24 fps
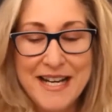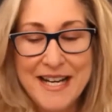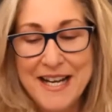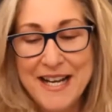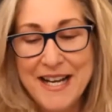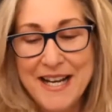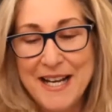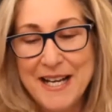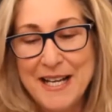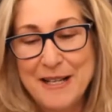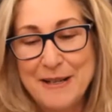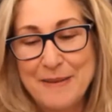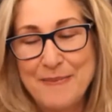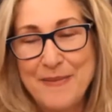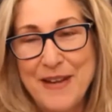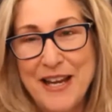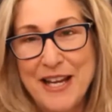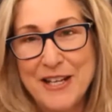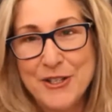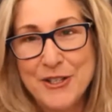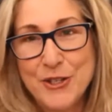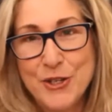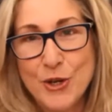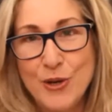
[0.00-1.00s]

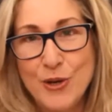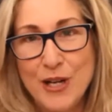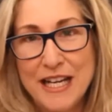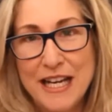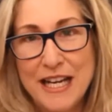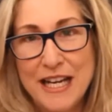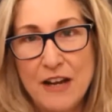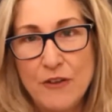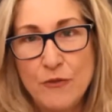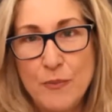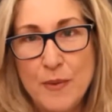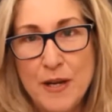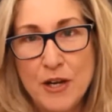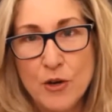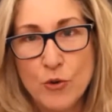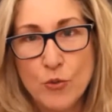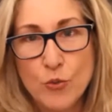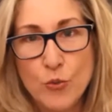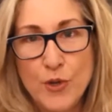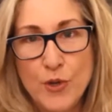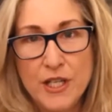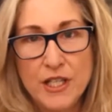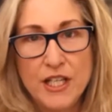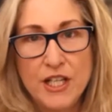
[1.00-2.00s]
And so it gave me a
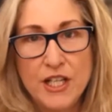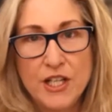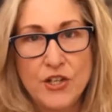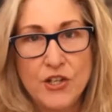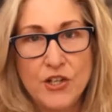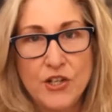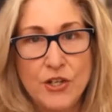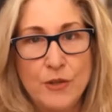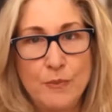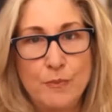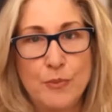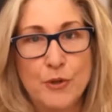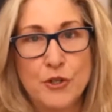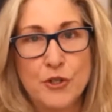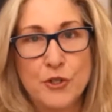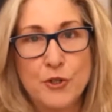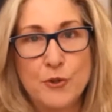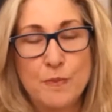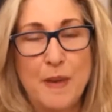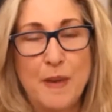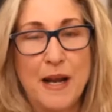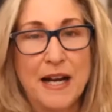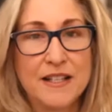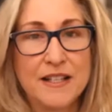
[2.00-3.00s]
really good
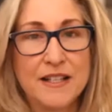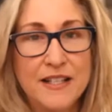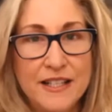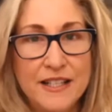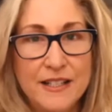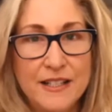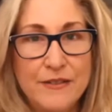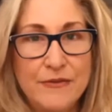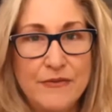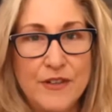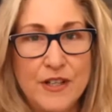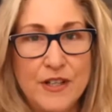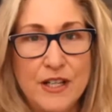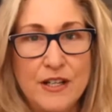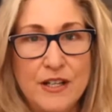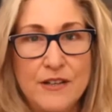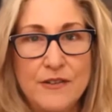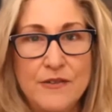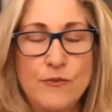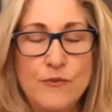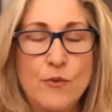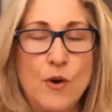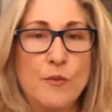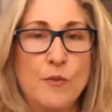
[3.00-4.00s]
perspective
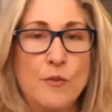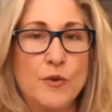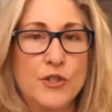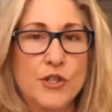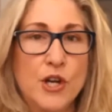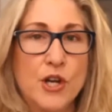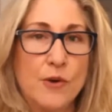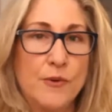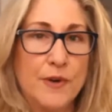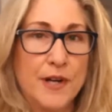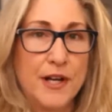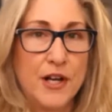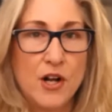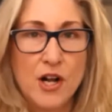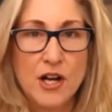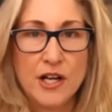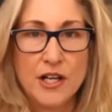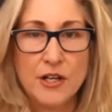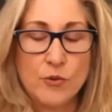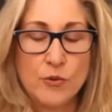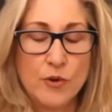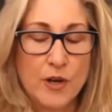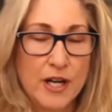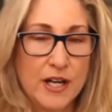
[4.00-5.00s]
of what was going
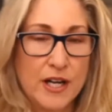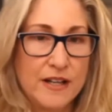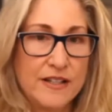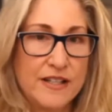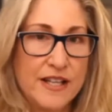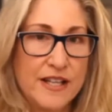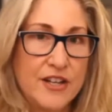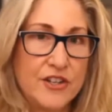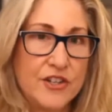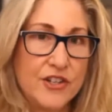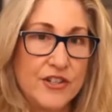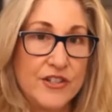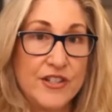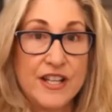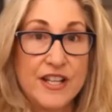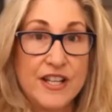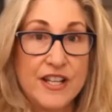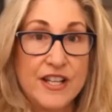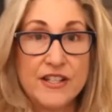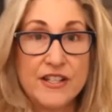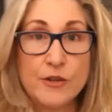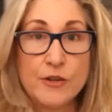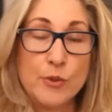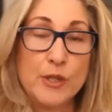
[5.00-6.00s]
on in organizations
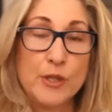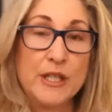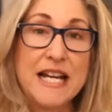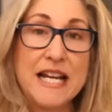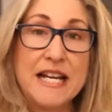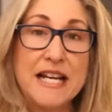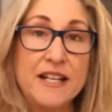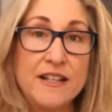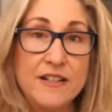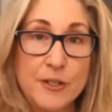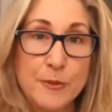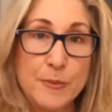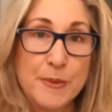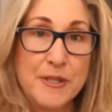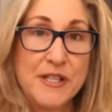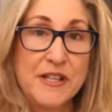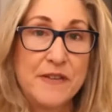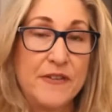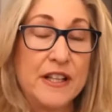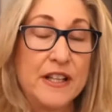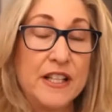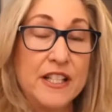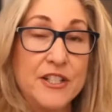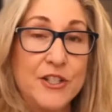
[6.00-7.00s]
as it related
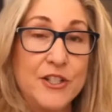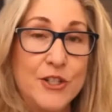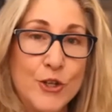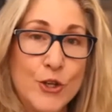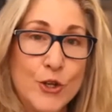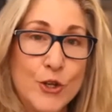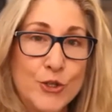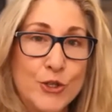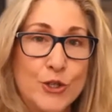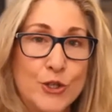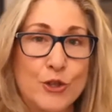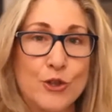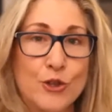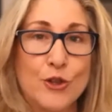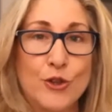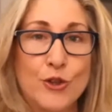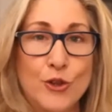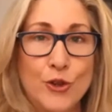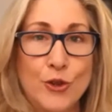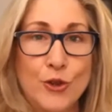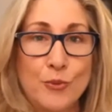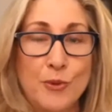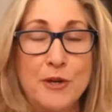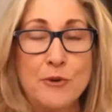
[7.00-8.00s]
specifically to those
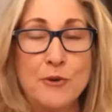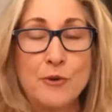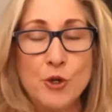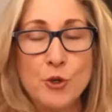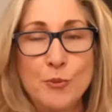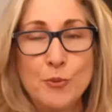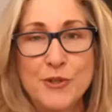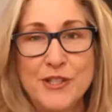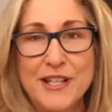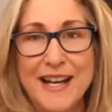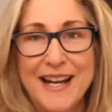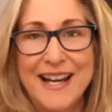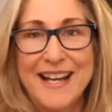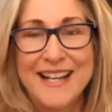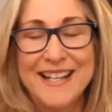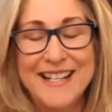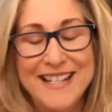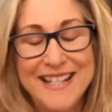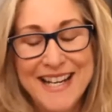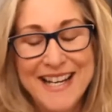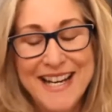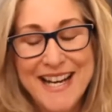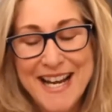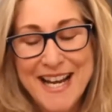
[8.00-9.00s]
three groups and
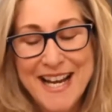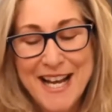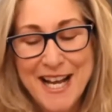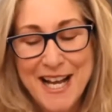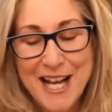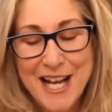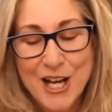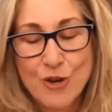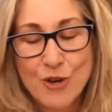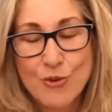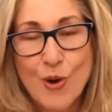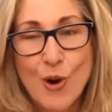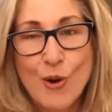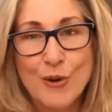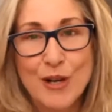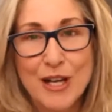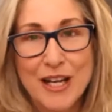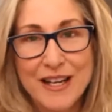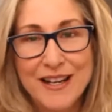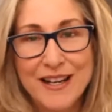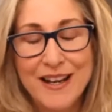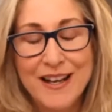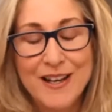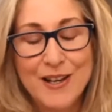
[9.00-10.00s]

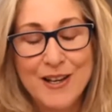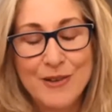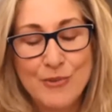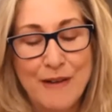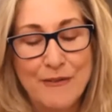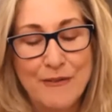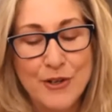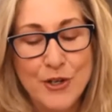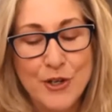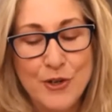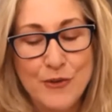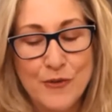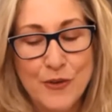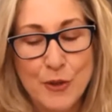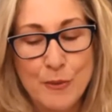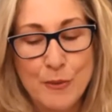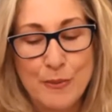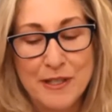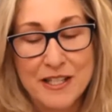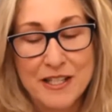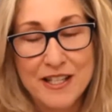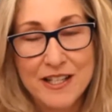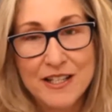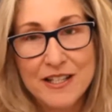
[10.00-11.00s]
growing revenue for the
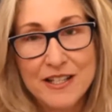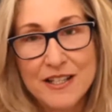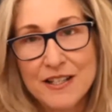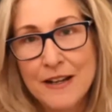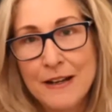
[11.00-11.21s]
business.